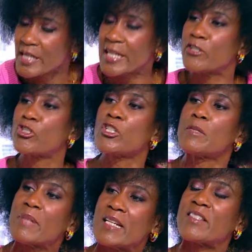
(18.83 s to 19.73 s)
It just
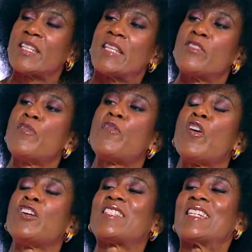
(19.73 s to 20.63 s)
means that in the
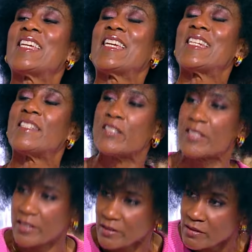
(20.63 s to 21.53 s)
first
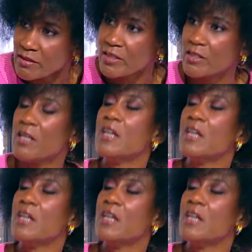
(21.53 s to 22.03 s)
instance